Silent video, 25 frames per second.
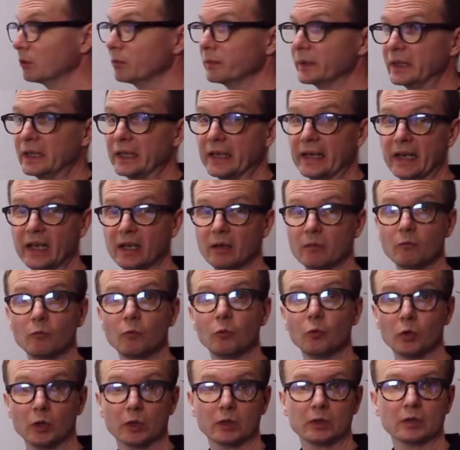we name
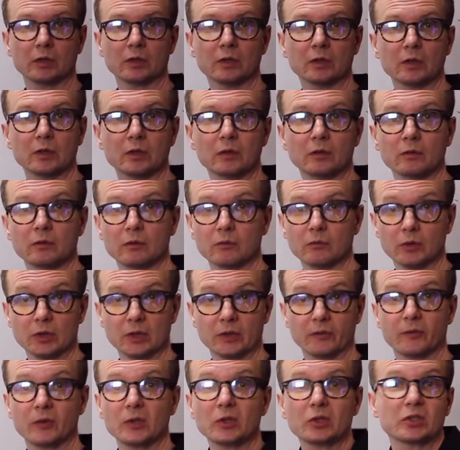what? Well,
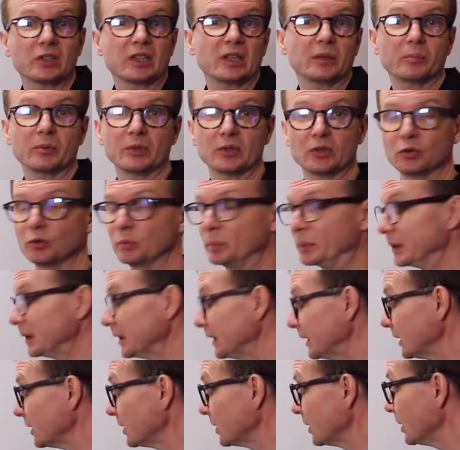the first step is super
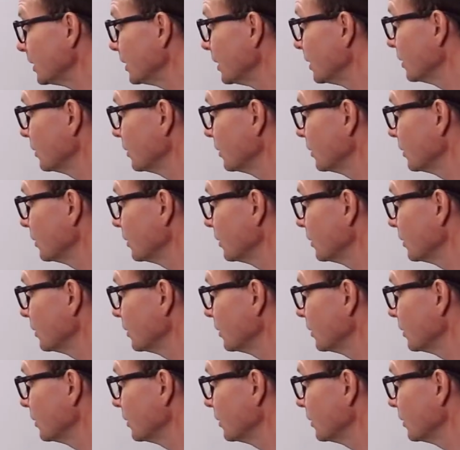easy.